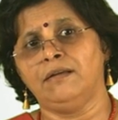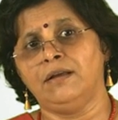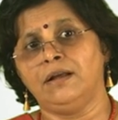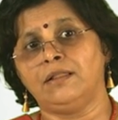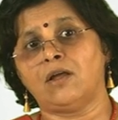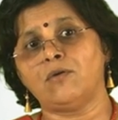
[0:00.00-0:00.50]

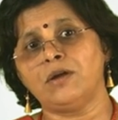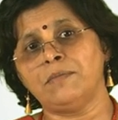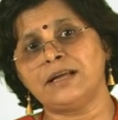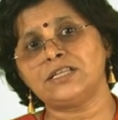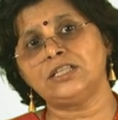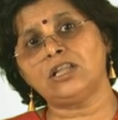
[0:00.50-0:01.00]
Now
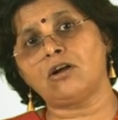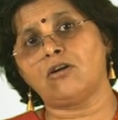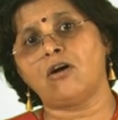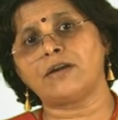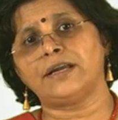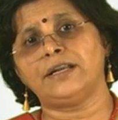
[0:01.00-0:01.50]
imagine the
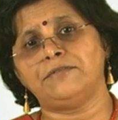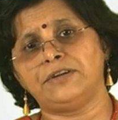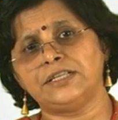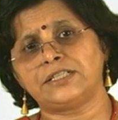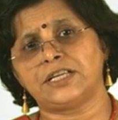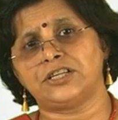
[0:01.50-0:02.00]
clock at every
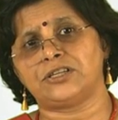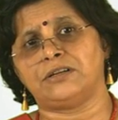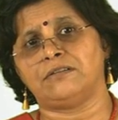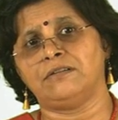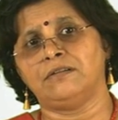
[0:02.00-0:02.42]
station.